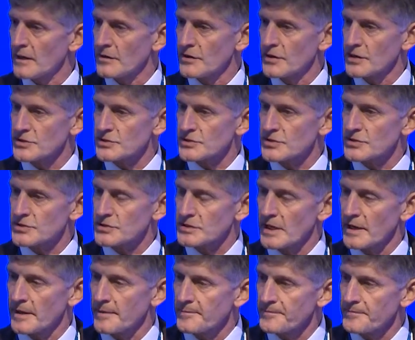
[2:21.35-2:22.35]
that's
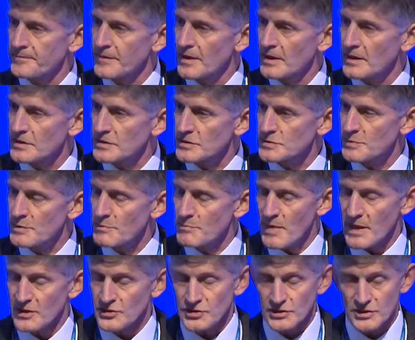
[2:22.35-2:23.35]
um, that's been
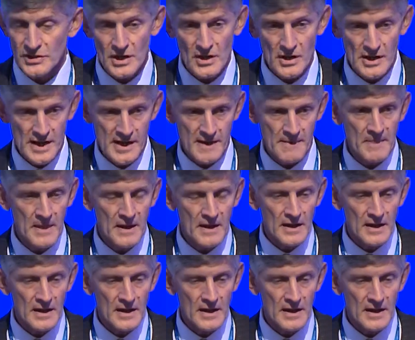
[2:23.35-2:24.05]
mentioned earlier,